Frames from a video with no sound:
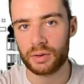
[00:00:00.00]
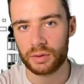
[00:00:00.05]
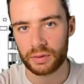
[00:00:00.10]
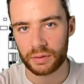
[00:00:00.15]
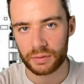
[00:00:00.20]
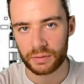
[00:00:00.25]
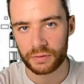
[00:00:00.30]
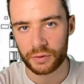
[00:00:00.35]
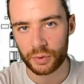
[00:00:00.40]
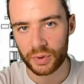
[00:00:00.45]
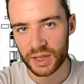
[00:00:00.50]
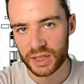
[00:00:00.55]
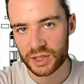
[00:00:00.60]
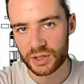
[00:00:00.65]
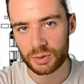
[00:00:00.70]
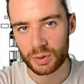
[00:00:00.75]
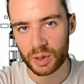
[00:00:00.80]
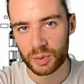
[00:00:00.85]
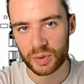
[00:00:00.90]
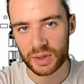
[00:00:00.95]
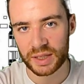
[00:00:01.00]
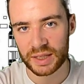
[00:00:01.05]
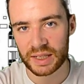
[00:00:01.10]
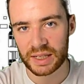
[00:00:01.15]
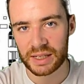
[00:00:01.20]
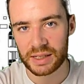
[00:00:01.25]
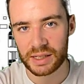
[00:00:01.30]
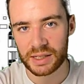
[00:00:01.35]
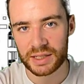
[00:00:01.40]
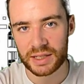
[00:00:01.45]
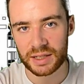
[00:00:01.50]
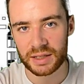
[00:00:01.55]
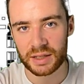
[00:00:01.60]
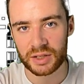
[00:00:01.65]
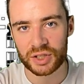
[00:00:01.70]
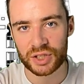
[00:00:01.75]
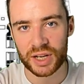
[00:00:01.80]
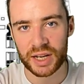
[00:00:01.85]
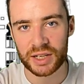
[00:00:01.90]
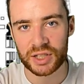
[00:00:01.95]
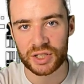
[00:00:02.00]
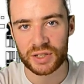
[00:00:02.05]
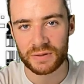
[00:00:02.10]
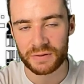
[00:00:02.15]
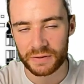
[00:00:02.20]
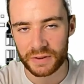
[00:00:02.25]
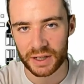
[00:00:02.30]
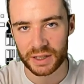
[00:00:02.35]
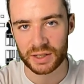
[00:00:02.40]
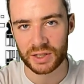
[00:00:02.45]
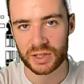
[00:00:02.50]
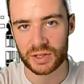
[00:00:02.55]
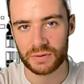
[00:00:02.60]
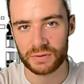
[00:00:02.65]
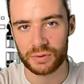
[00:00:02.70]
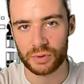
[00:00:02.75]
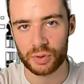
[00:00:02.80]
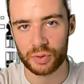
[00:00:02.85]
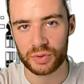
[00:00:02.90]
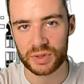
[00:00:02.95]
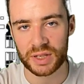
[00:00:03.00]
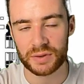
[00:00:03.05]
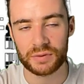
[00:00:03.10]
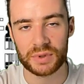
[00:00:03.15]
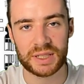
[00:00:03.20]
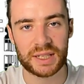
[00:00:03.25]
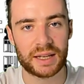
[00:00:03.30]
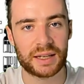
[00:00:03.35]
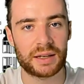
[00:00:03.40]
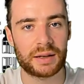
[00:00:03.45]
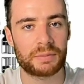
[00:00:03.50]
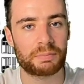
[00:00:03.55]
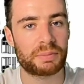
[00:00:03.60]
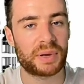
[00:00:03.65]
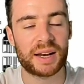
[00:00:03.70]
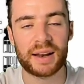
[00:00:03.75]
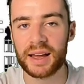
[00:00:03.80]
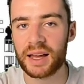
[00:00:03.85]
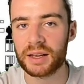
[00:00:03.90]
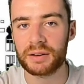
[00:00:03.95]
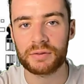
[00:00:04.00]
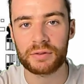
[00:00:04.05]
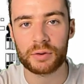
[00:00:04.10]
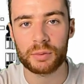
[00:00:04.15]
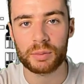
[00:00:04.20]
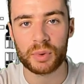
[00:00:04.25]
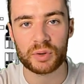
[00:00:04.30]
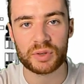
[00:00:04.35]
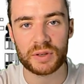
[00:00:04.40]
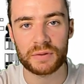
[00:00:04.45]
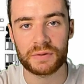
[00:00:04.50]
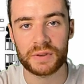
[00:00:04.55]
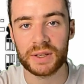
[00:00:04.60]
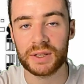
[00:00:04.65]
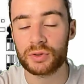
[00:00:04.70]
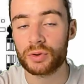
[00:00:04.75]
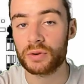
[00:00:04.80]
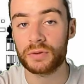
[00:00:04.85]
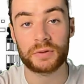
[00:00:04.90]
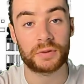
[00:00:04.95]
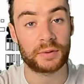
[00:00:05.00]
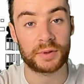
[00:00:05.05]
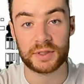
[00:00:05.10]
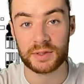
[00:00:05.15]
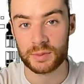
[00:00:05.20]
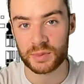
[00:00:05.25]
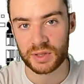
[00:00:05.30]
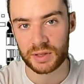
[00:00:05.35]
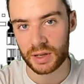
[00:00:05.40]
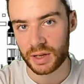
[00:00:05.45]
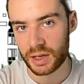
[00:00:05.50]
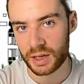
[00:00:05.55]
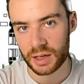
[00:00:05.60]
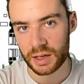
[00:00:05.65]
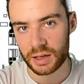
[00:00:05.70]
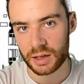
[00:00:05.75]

Now, through history, we can clearly see the change in thickness of walls. If we take a plan from most cathedrals, for instance,